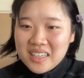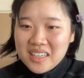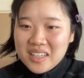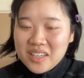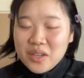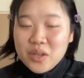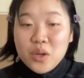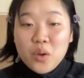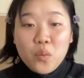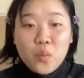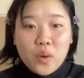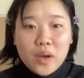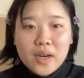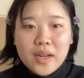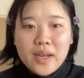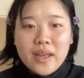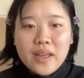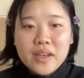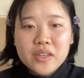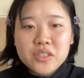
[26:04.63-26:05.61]
You know what?
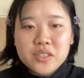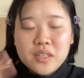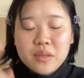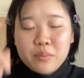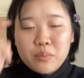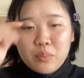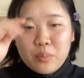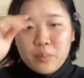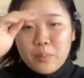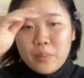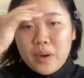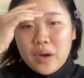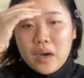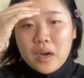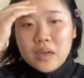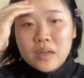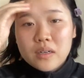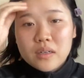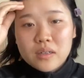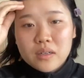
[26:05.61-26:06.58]
I actually
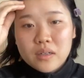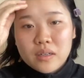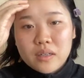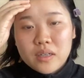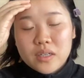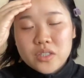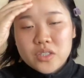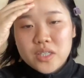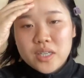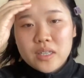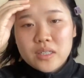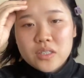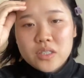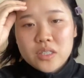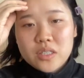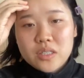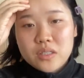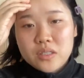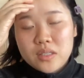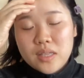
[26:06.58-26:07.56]
bought because
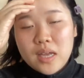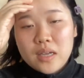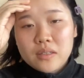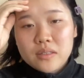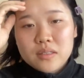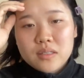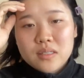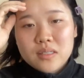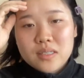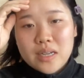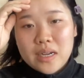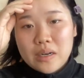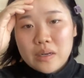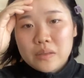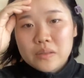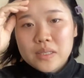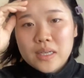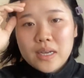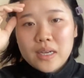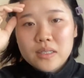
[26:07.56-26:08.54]
she sells
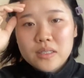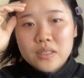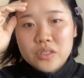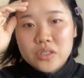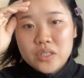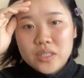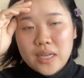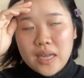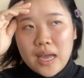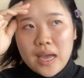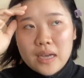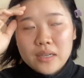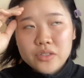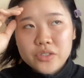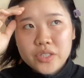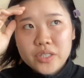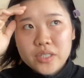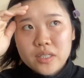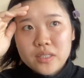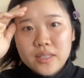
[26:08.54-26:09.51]
tarot decks and
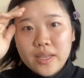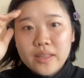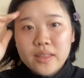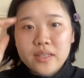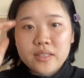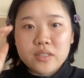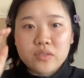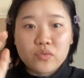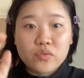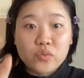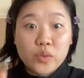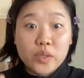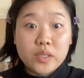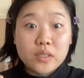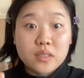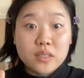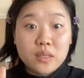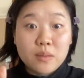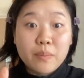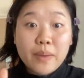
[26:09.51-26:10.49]
she does like these
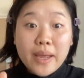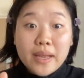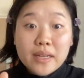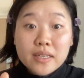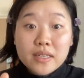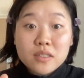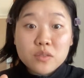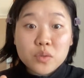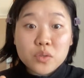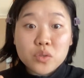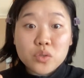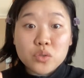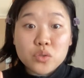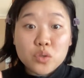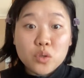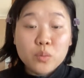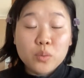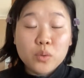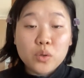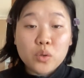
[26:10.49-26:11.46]
frequency paintings, which are
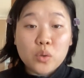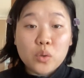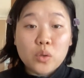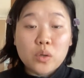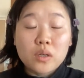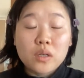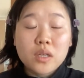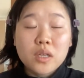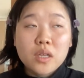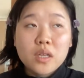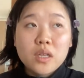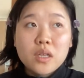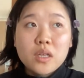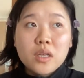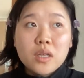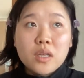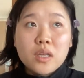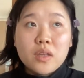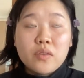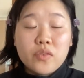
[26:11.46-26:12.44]
super cool.
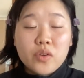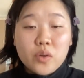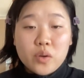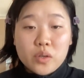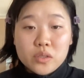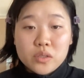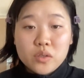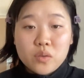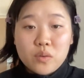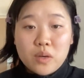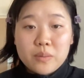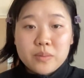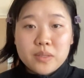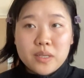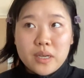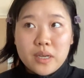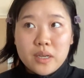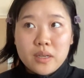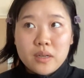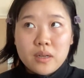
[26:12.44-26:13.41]
If you go onto her
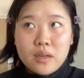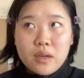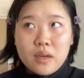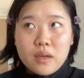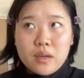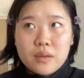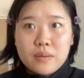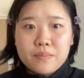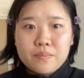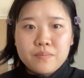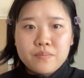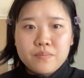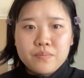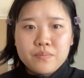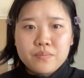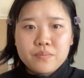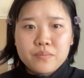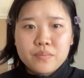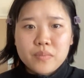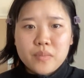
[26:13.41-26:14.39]
website,
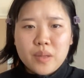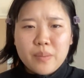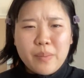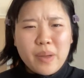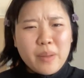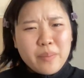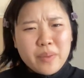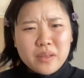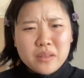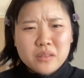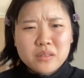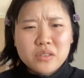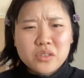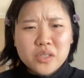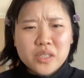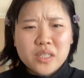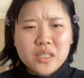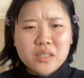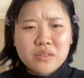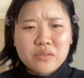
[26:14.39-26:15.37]
it might be a little
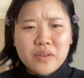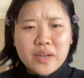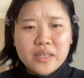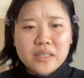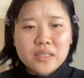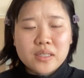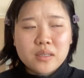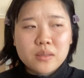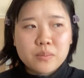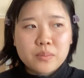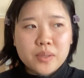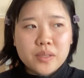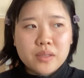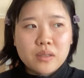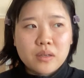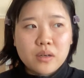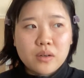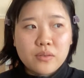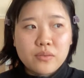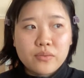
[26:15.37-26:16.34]
tricky to find it,
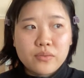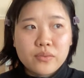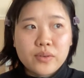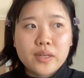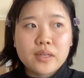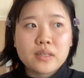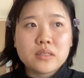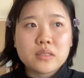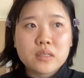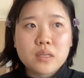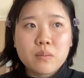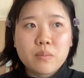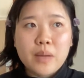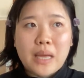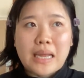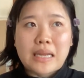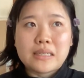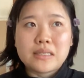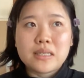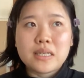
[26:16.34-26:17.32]
but her frequency
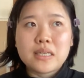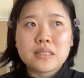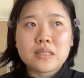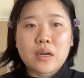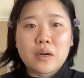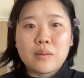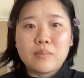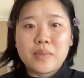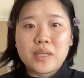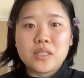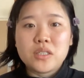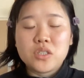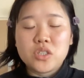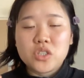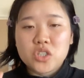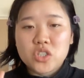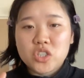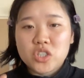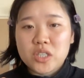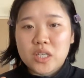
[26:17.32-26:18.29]
paintings are meant to
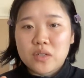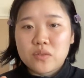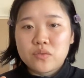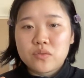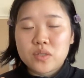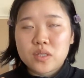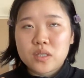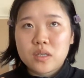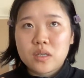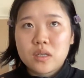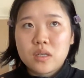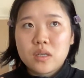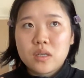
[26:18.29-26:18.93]
shift